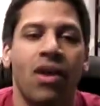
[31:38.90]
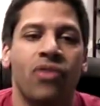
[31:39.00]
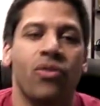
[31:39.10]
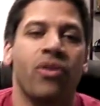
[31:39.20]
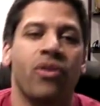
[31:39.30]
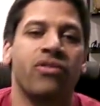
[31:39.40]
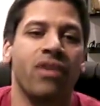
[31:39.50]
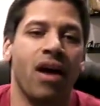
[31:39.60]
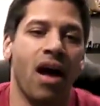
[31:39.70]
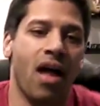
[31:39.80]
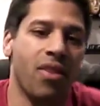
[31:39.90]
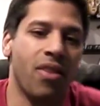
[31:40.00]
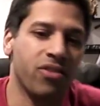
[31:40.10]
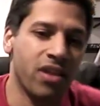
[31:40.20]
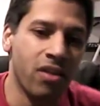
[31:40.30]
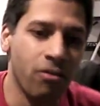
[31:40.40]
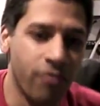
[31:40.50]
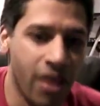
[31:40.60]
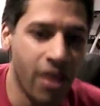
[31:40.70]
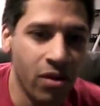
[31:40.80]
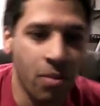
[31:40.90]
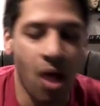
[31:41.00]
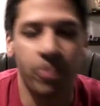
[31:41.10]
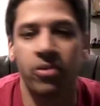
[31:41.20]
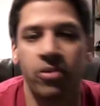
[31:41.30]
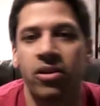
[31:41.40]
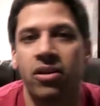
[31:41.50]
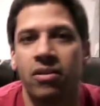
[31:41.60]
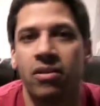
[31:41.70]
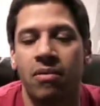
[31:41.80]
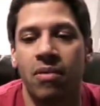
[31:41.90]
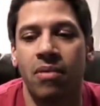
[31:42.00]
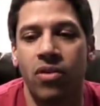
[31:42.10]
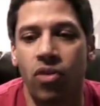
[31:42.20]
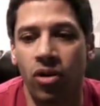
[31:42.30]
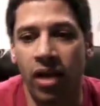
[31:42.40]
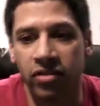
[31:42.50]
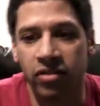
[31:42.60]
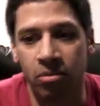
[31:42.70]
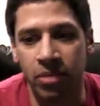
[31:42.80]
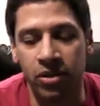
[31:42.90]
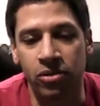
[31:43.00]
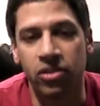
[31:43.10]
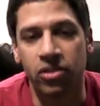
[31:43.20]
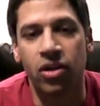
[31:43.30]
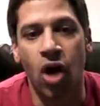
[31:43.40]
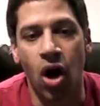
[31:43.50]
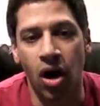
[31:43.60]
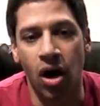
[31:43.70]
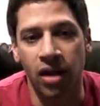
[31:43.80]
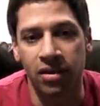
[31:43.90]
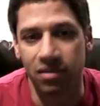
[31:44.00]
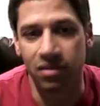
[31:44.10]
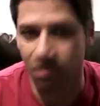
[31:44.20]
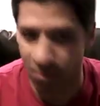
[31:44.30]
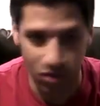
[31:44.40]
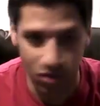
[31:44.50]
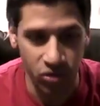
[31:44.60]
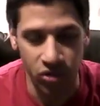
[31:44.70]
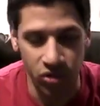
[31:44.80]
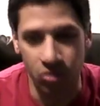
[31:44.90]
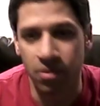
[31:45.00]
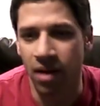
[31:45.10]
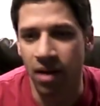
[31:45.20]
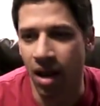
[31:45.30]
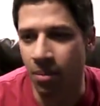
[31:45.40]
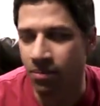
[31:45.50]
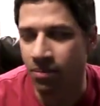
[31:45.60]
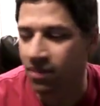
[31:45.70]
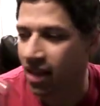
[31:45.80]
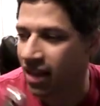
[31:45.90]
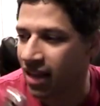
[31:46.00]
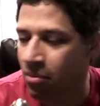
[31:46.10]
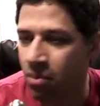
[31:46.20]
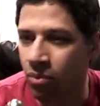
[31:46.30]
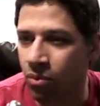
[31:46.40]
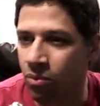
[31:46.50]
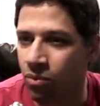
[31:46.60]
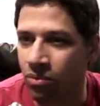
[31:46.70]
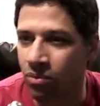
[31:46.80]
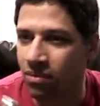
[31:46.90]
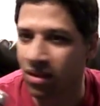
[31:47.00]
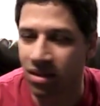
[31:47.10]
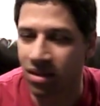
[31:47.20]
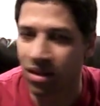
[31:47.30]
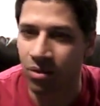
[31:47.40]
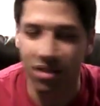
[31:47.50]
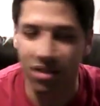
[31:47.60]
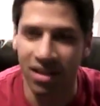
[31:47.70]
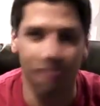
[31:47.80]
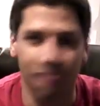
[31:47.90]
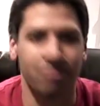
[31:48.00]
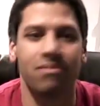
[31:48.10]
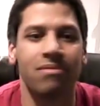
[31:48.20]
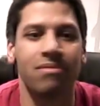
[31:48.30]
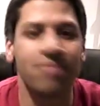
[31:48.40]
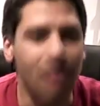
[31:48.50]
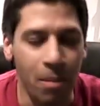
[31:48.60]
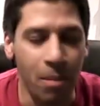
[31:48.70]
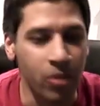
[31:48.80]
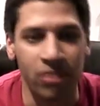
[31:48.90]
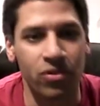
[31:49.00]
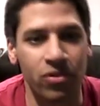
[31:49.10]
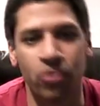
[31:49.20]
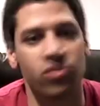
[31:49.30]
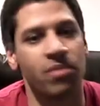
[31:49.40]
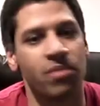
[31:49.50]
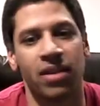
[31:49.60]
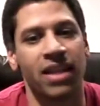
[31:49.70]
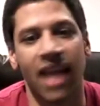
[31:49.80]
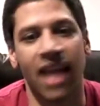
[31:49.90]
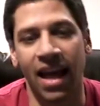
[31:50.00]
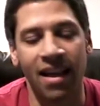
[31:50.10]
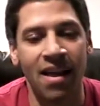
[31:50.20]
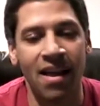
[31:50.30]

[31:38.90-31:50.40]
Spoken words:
So there's another very popular Neuralyzer build on YouTube. I can't remember, you know, it's got 1 million views or something like that.